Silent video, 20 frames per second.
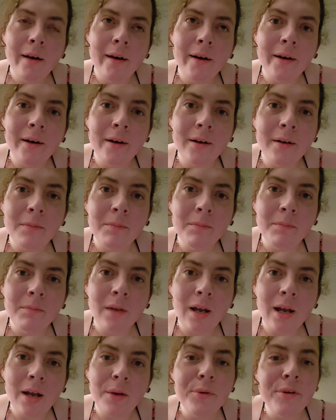
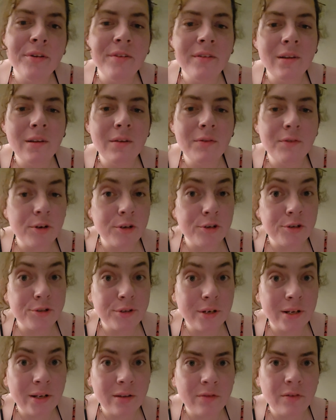I was the first
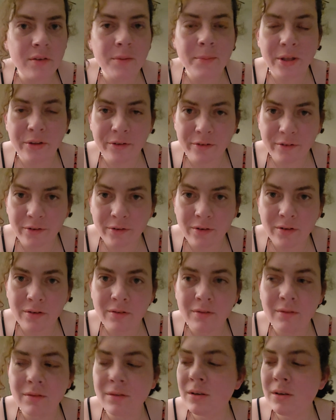trans female student.